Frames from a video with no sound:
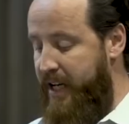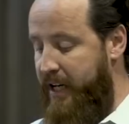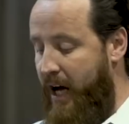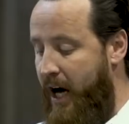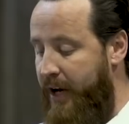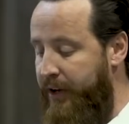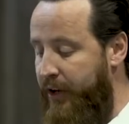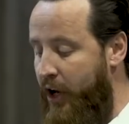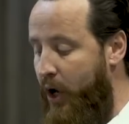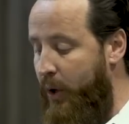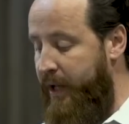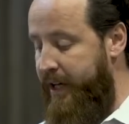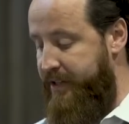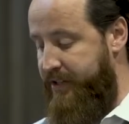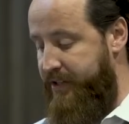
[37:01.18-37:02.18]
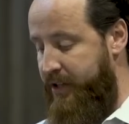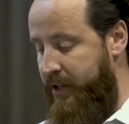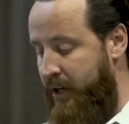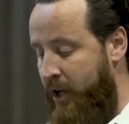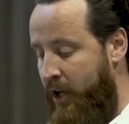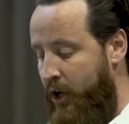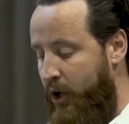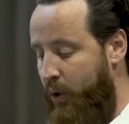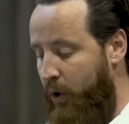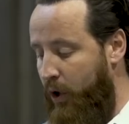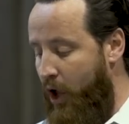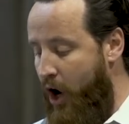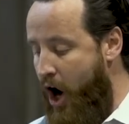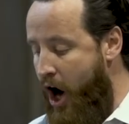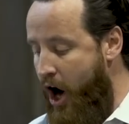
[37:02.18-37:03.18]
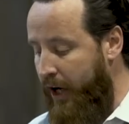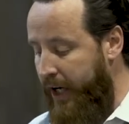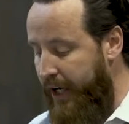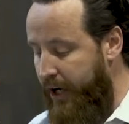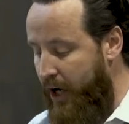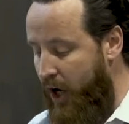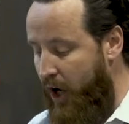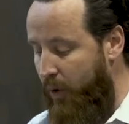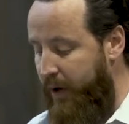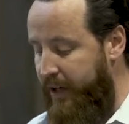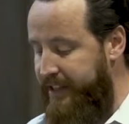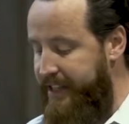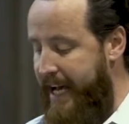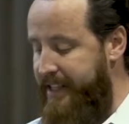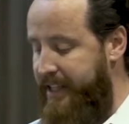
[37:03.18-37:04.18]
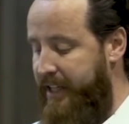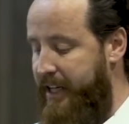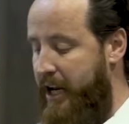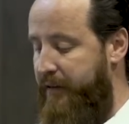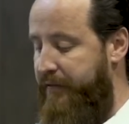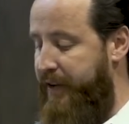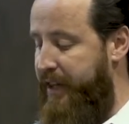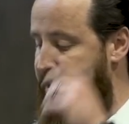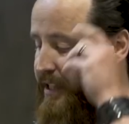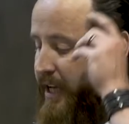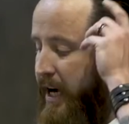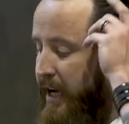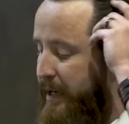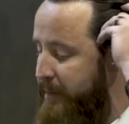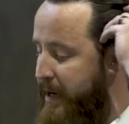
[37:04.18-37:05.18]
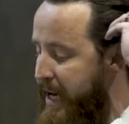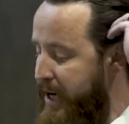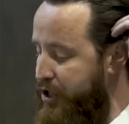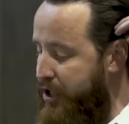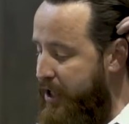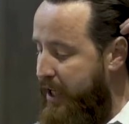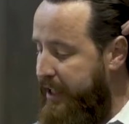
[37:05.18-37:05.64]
in unnoticed, who long ago were designated for this condemnation,